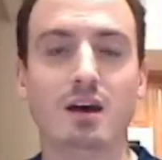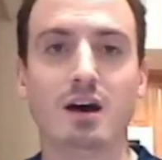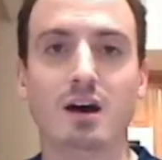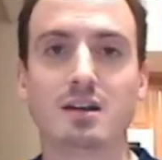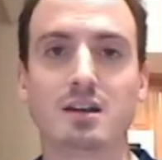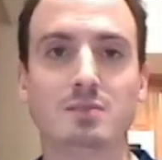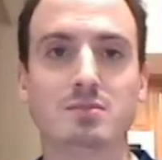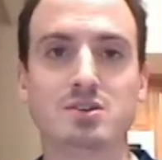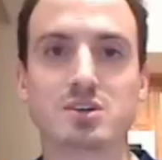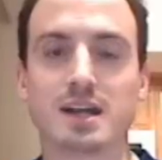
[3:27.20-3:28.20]
to keep
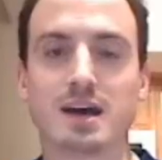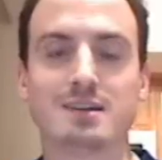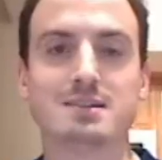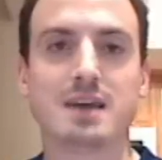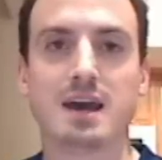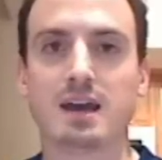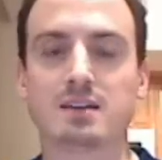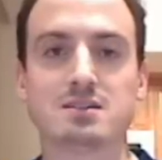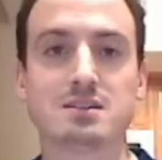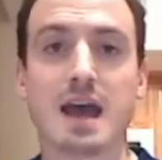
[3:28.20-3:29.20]
the shutout
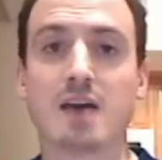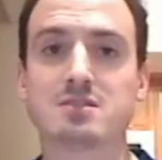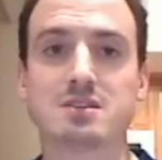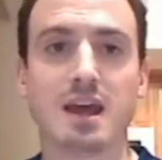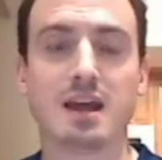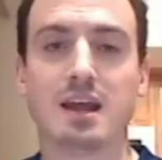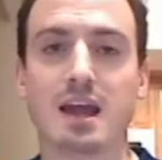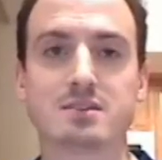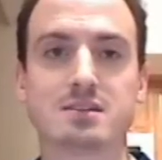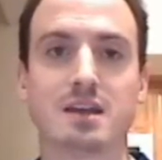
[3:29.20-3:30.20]
intact. Just
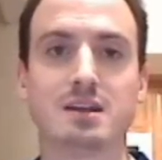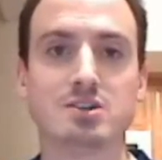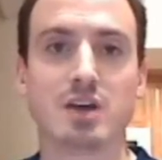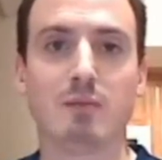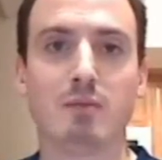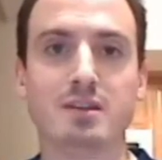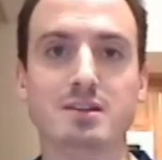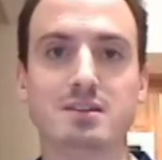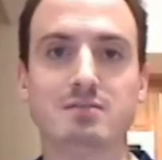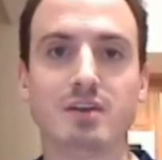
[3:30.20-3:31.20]
outstanding job by the
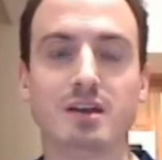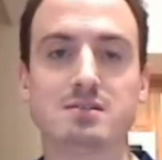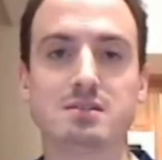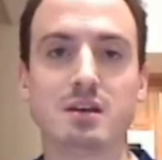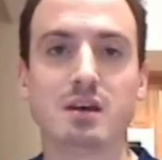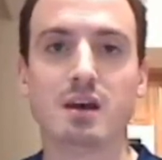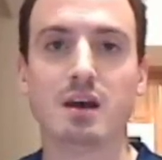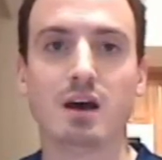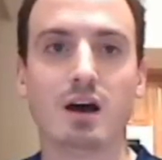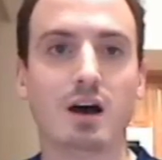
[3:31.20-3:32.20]
defense.
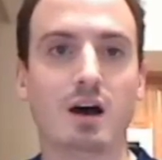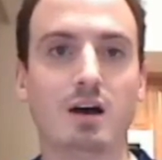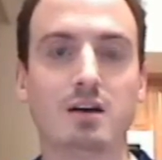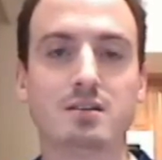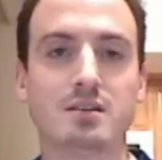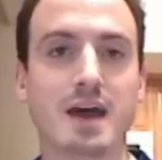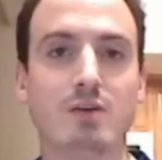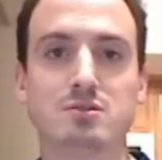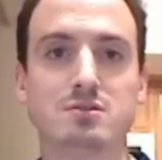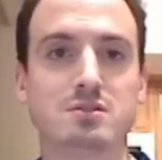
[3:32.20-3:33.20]

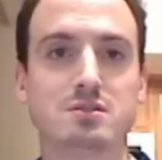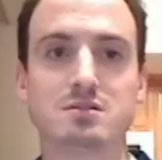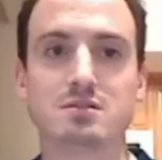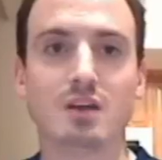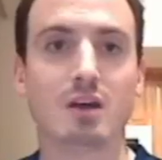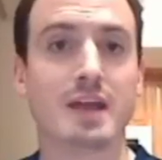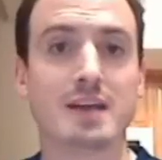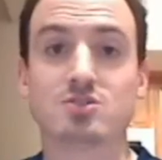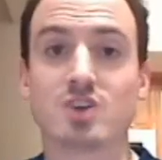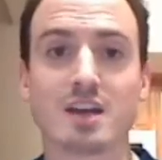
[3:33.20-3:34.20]
That was just,
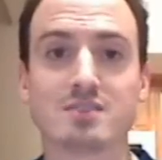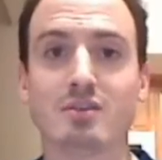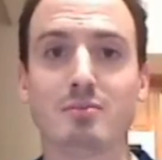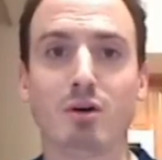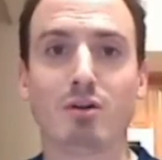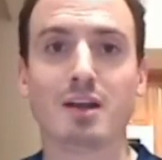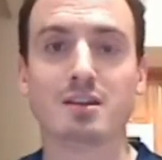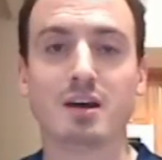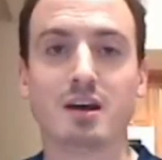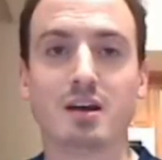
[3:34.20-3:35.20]
that's Giants football right
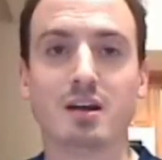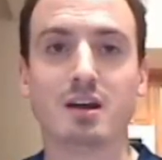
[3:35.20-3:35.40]
there.